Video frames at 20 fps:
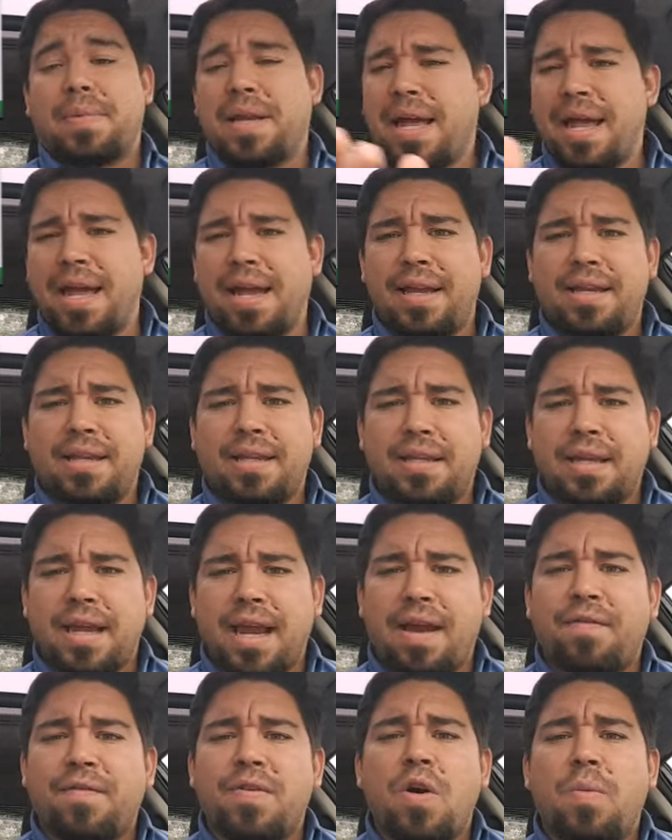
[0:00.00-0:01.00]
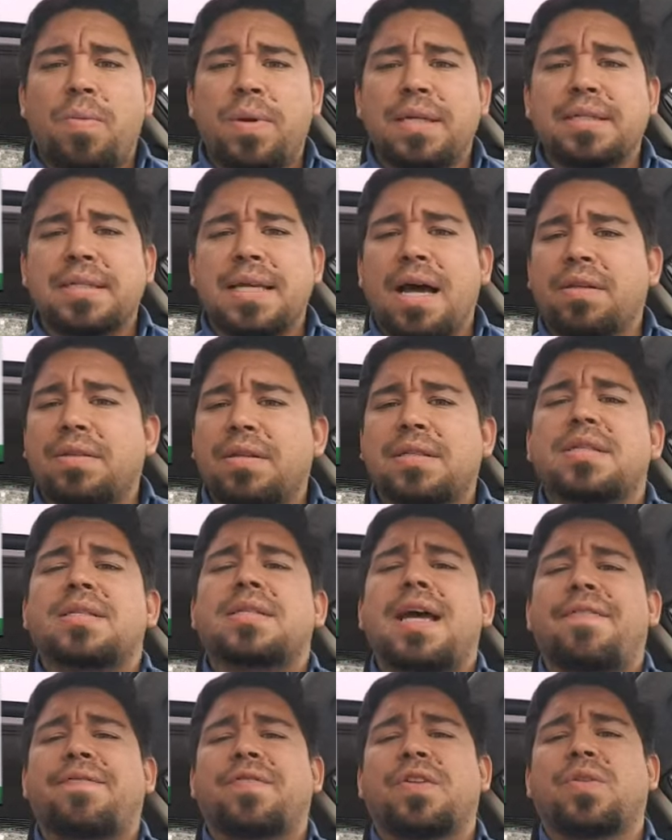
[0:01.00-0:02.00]
But hey, nobody's out. This
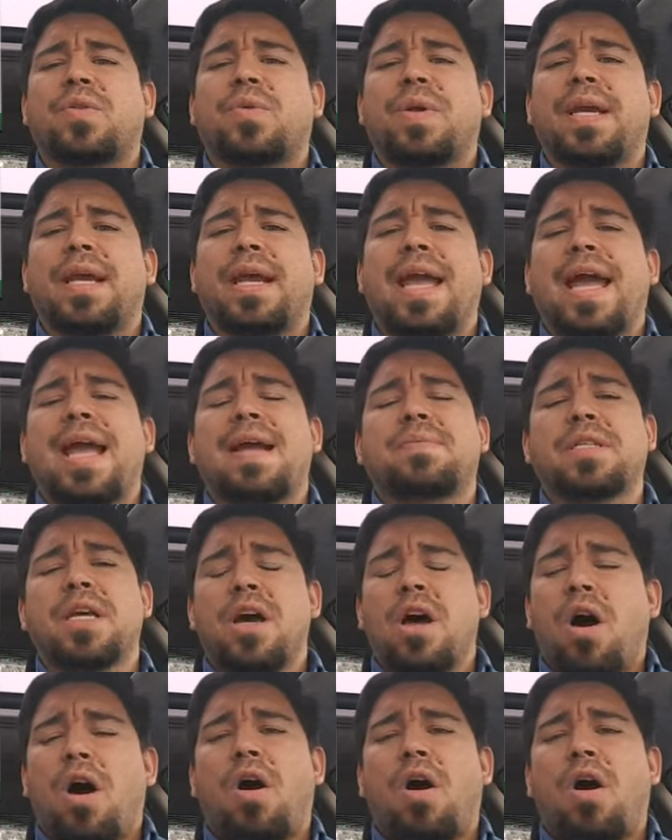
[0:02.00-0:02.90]
is after 3 games.